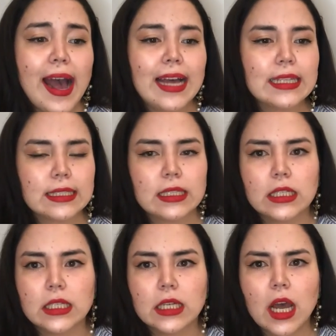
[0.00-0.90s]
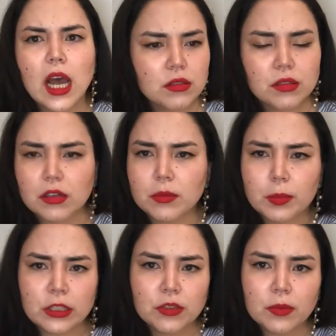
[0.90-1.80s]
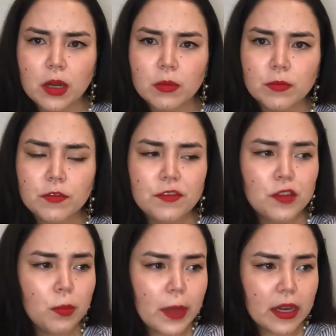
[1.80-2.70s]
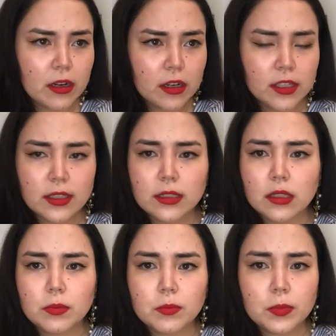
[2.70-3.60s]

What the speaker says: as in there are a bunch of filmmakers,